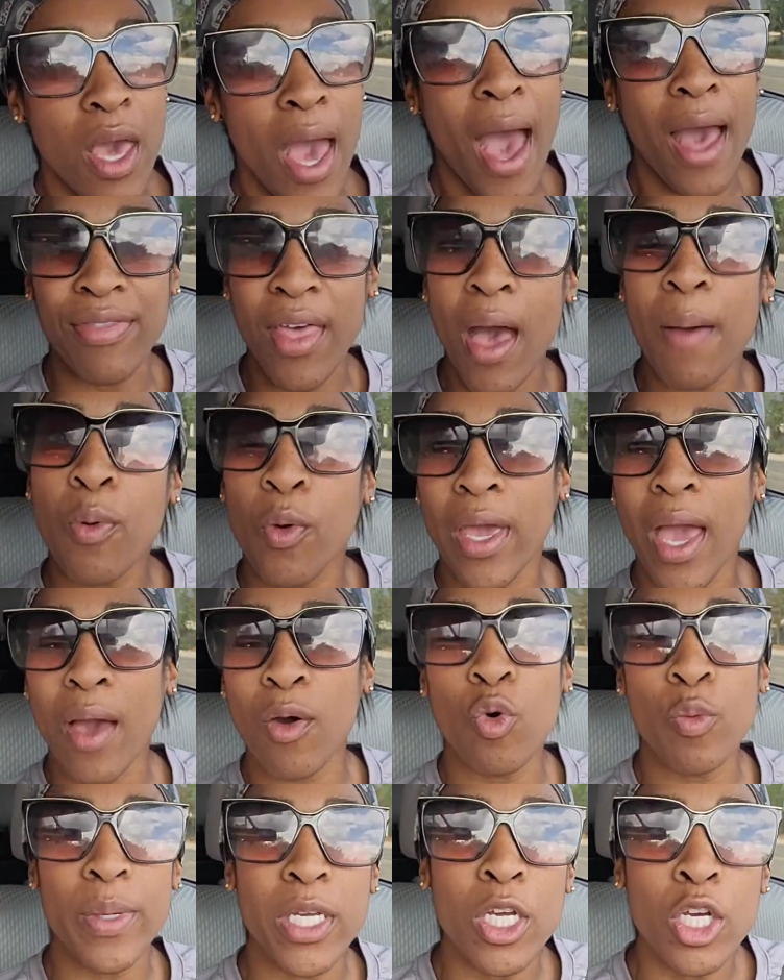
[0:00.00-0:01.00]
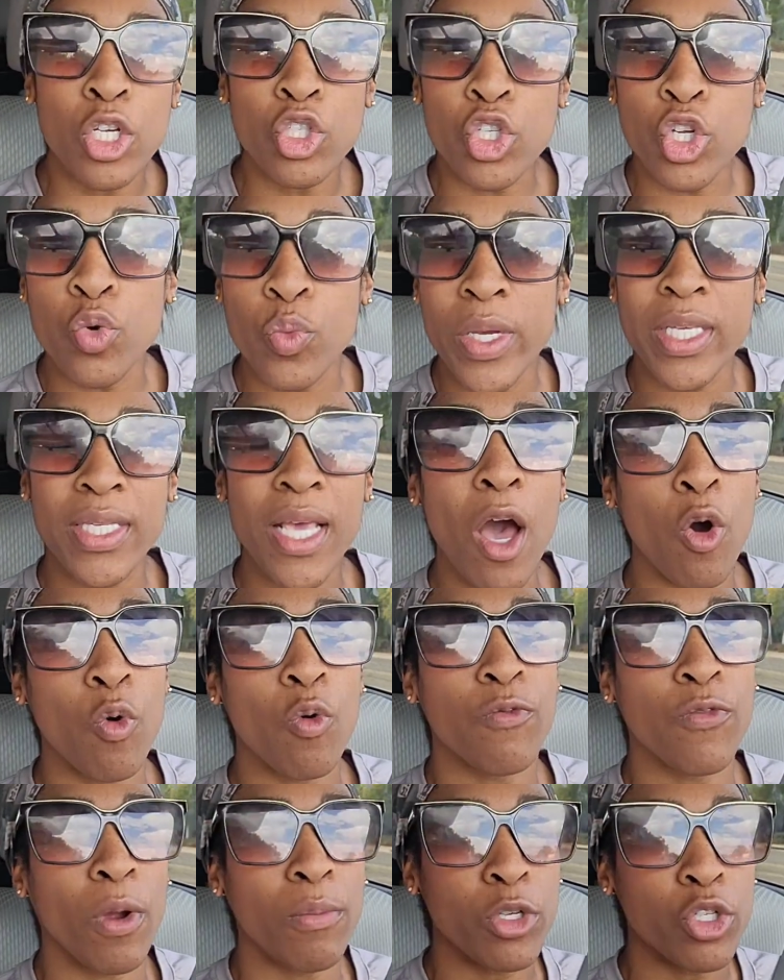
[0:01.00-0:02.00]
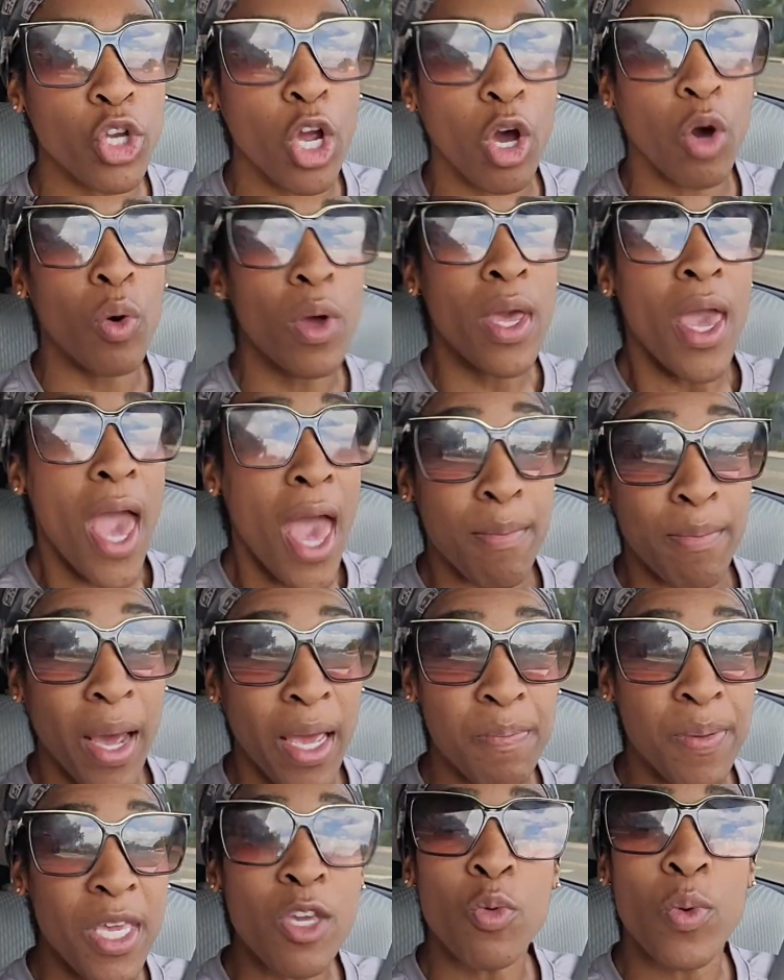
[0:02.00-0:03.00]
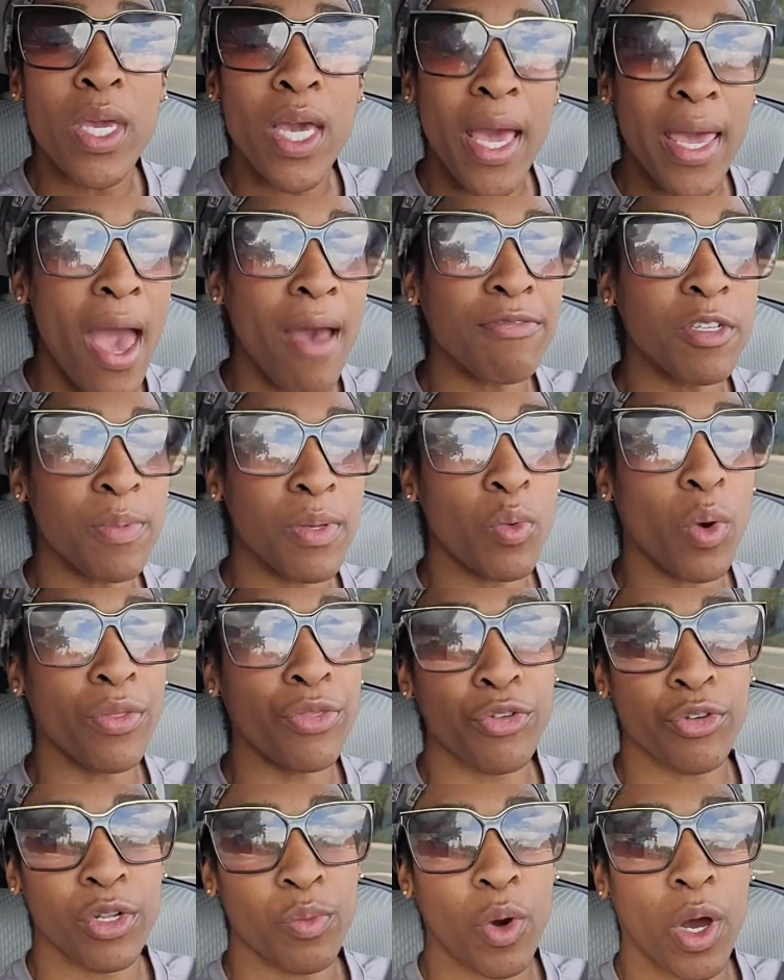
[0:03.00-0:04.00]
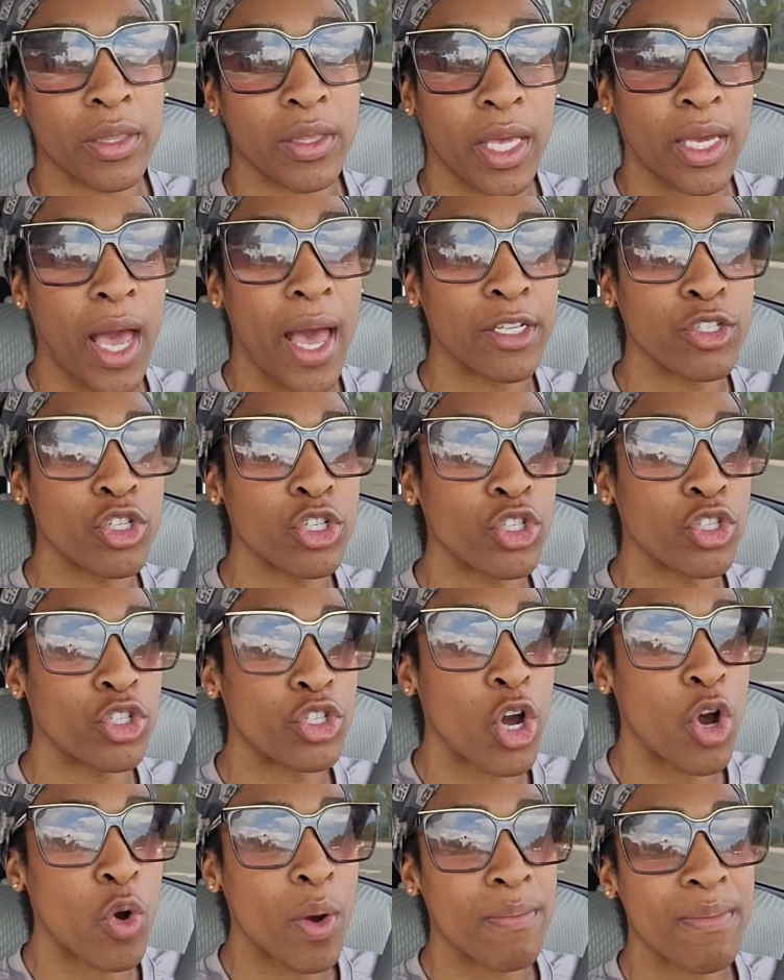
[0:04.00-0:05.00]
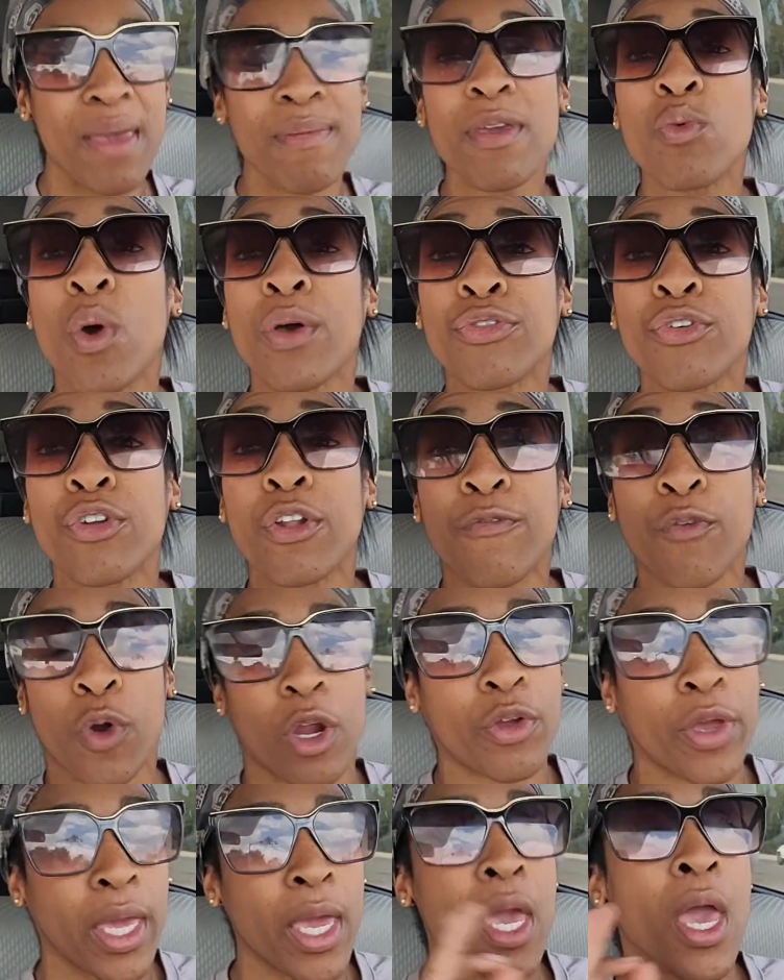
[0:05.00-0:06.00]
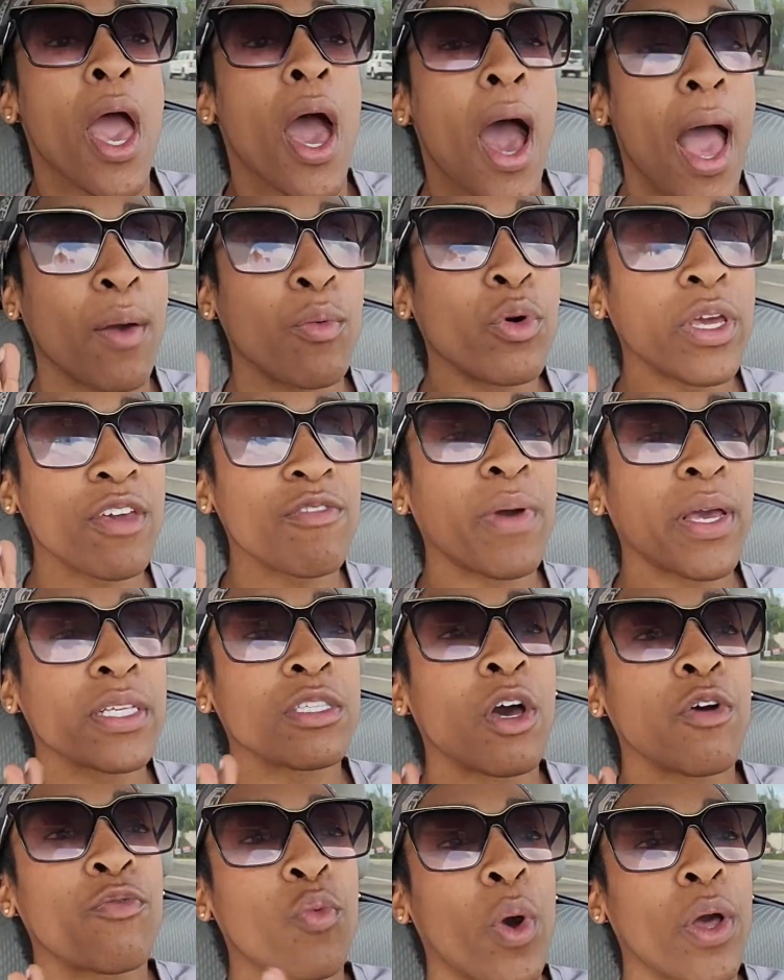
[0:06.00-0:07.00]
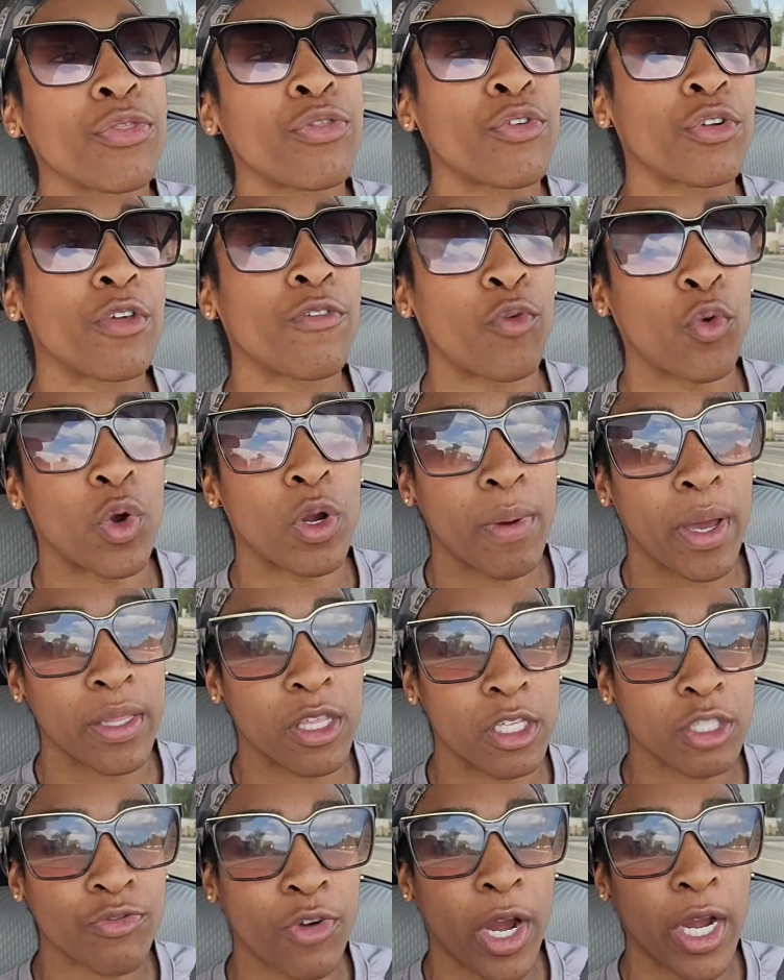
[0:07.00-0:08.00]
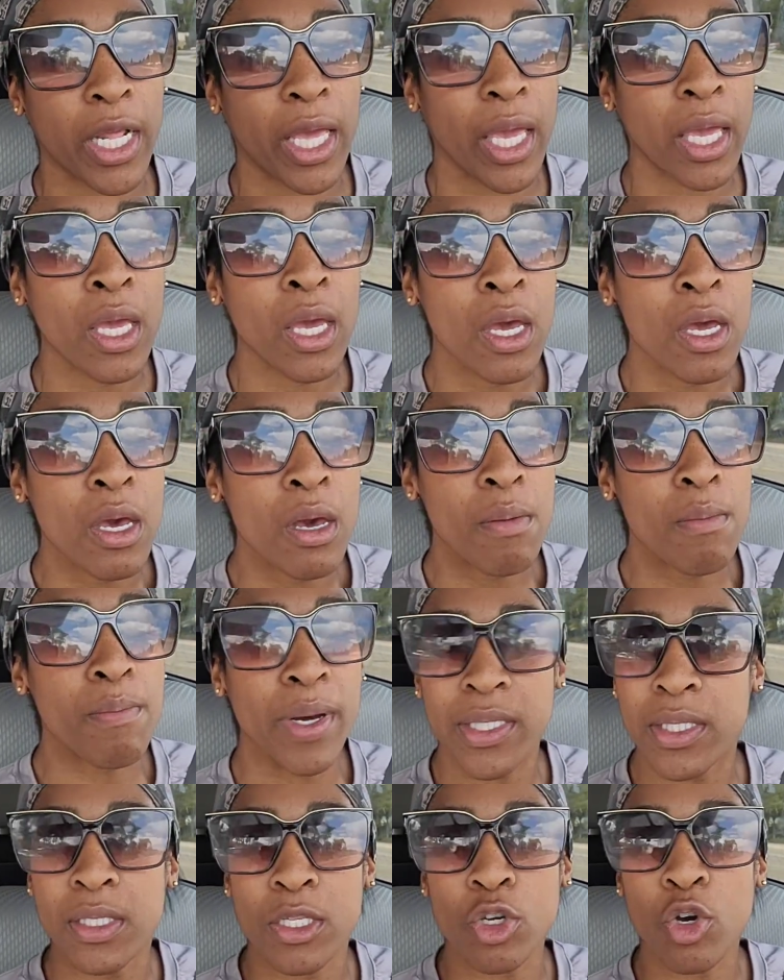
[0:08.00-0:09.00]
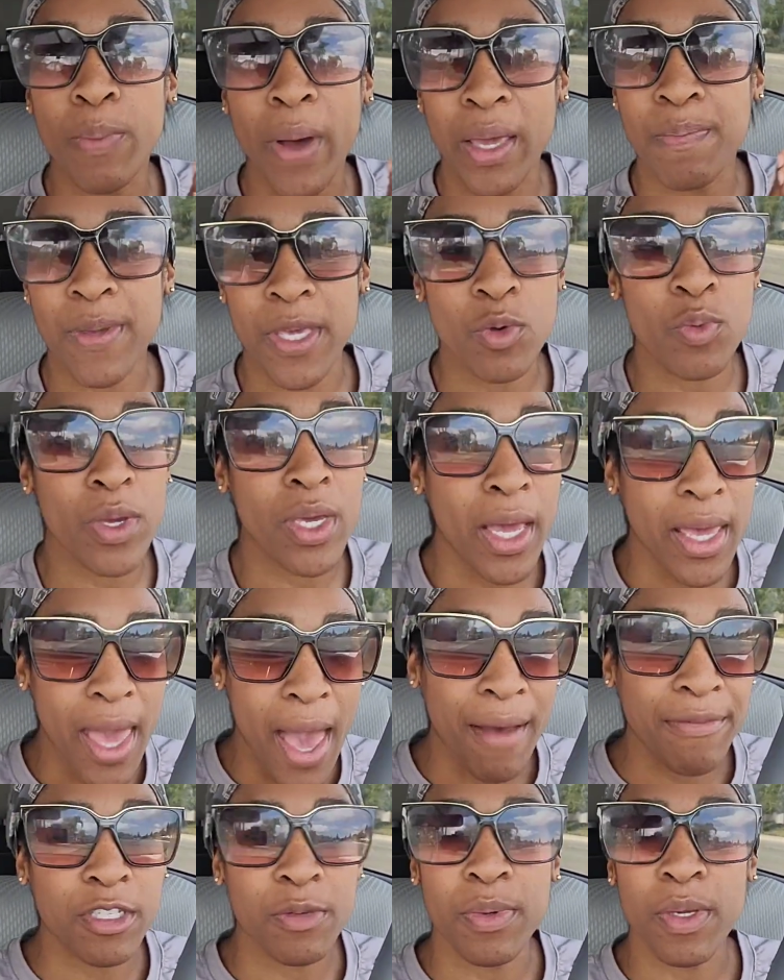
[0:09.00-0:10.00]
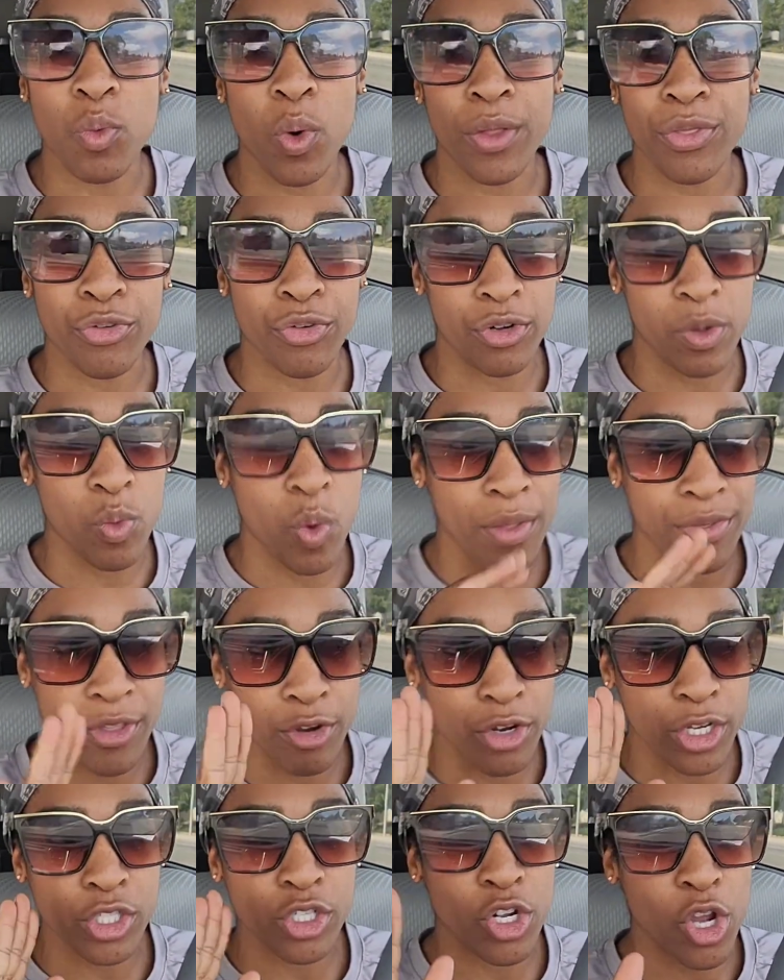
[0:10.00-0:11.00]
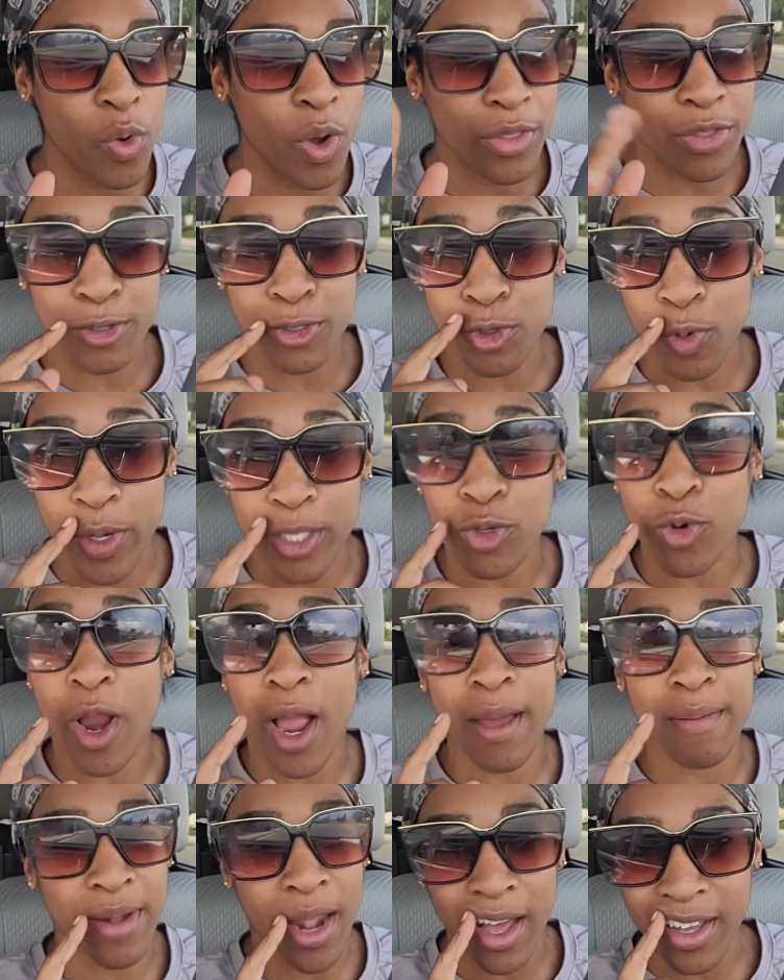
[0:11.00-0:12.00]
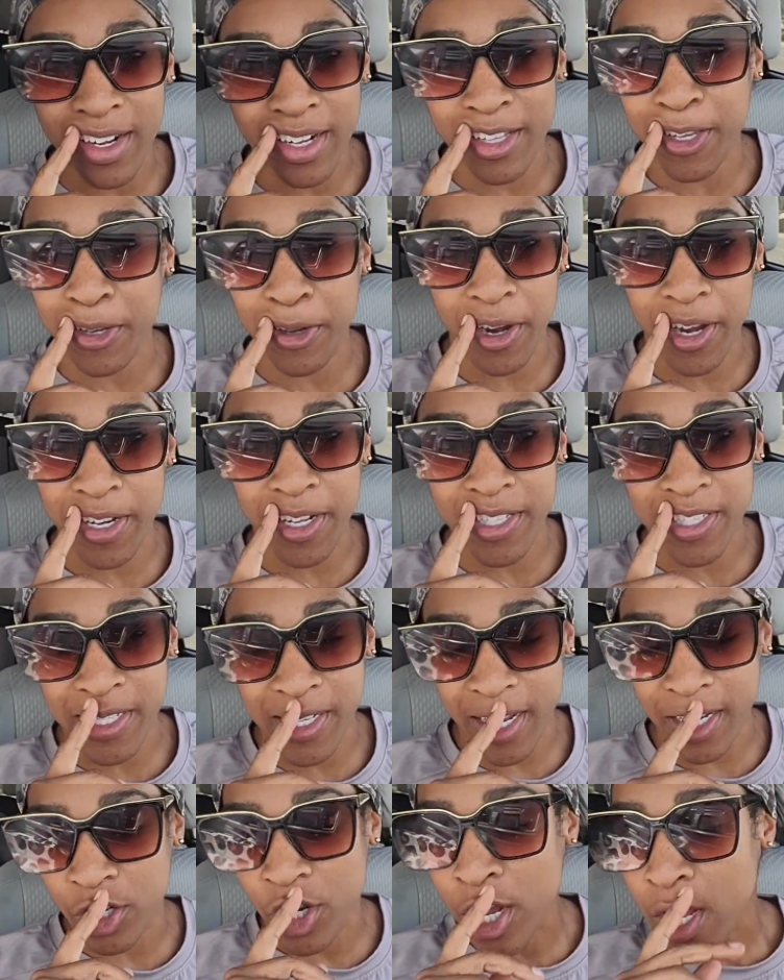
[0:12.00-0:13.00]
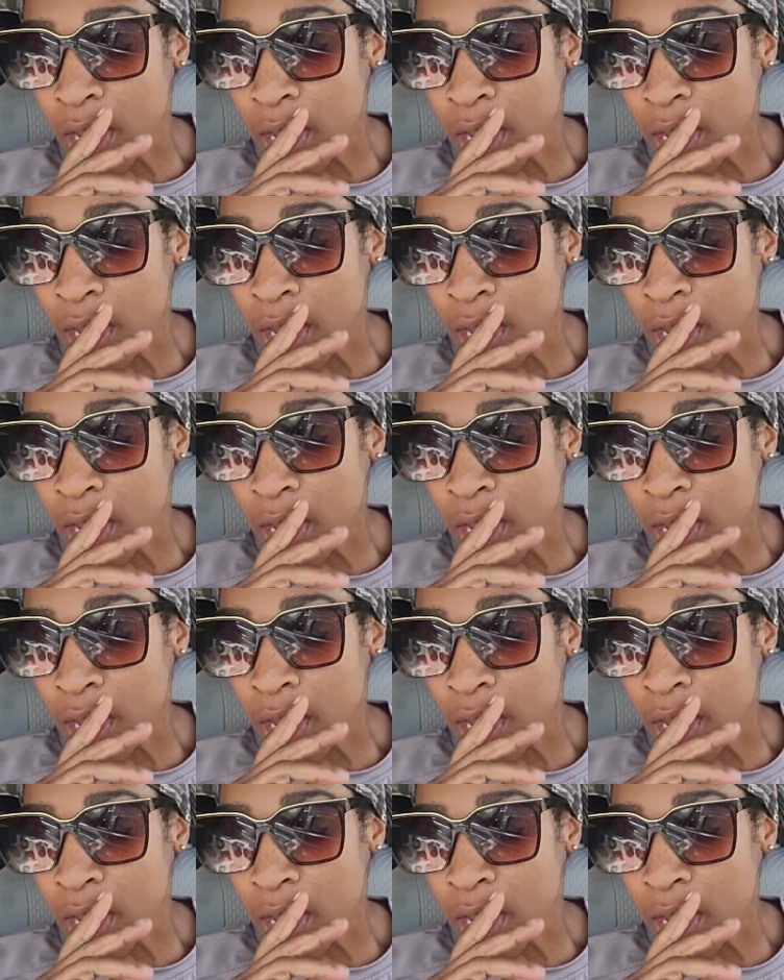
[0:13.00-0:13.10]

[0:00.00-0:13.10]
At that point, I will be 2 weeks out from the show. And by peak week, I have to be 131. Like, I just don't, maybe 134. Okay, I will give myself 134 by this Friday. But still, by peak week, I have to be 131. There is no other choice, or I'm not going to look great on stage.